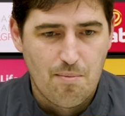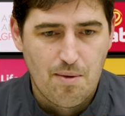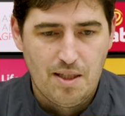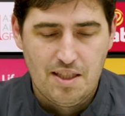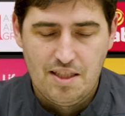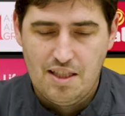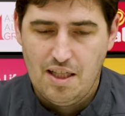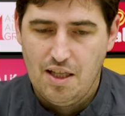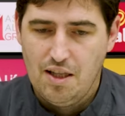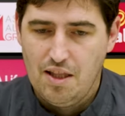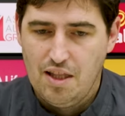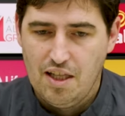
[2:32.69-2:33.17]

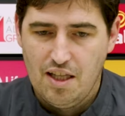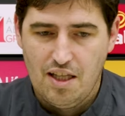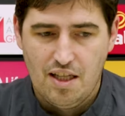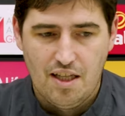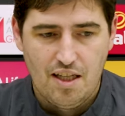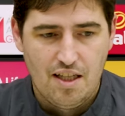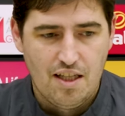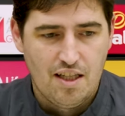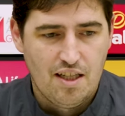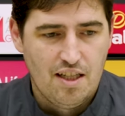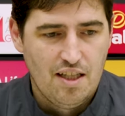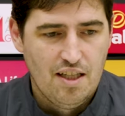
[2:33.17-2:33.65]
But I
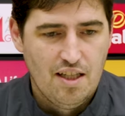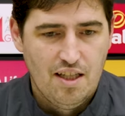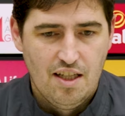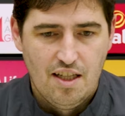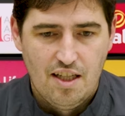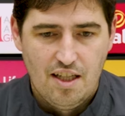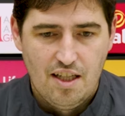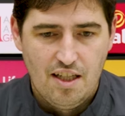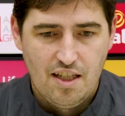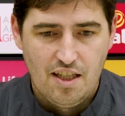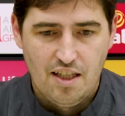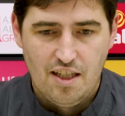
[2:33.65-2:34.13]
think
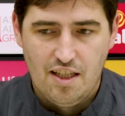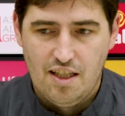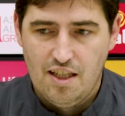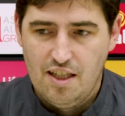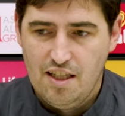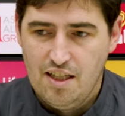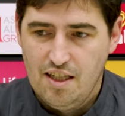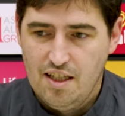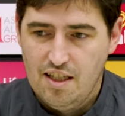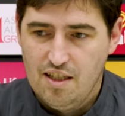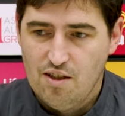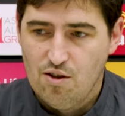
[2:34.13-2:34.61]

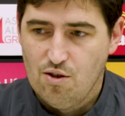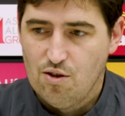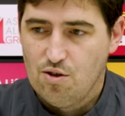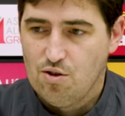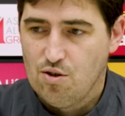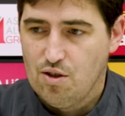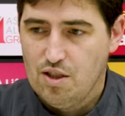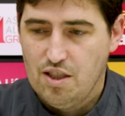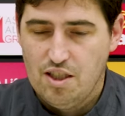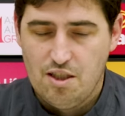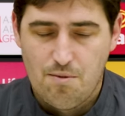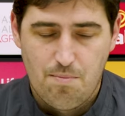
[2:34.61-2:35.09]
he
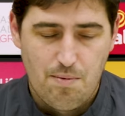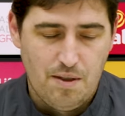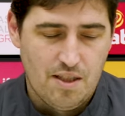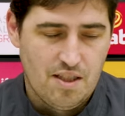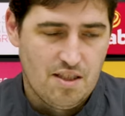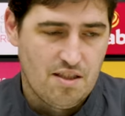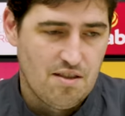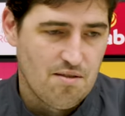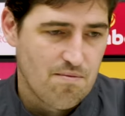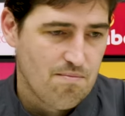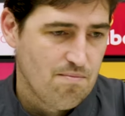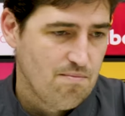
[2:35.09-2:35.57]
also he
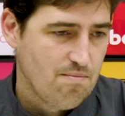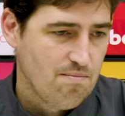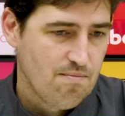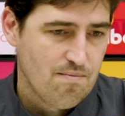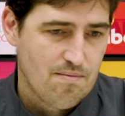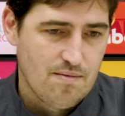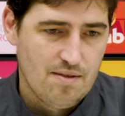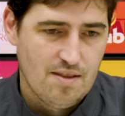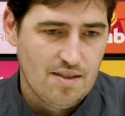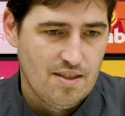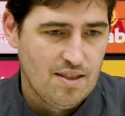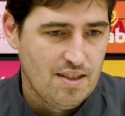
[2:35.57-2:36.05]
speaks
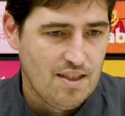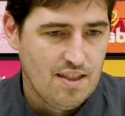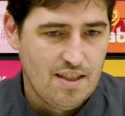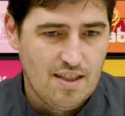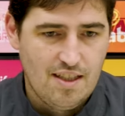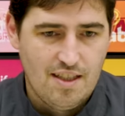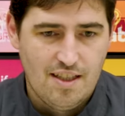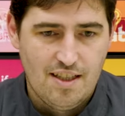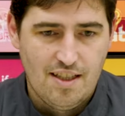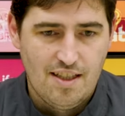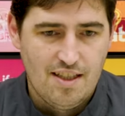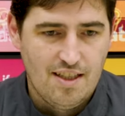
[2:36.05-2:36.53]

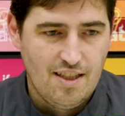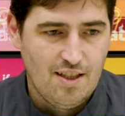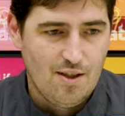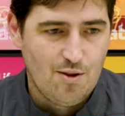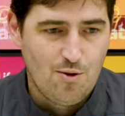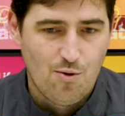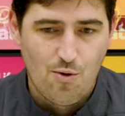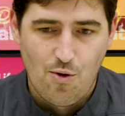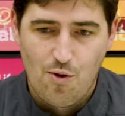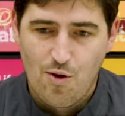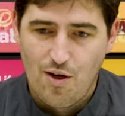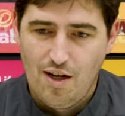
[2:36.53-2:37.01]
uh,
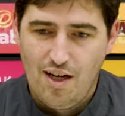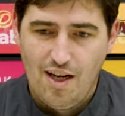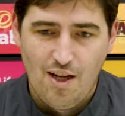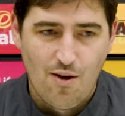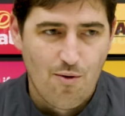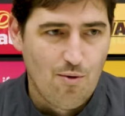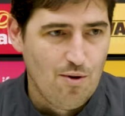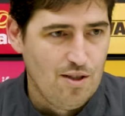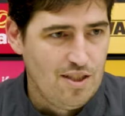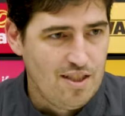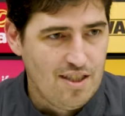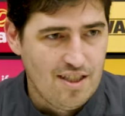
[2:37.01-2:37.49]
three
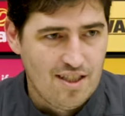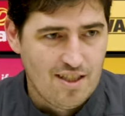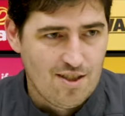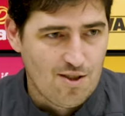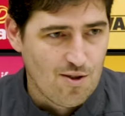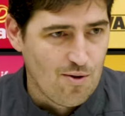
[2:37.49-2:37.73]
languages.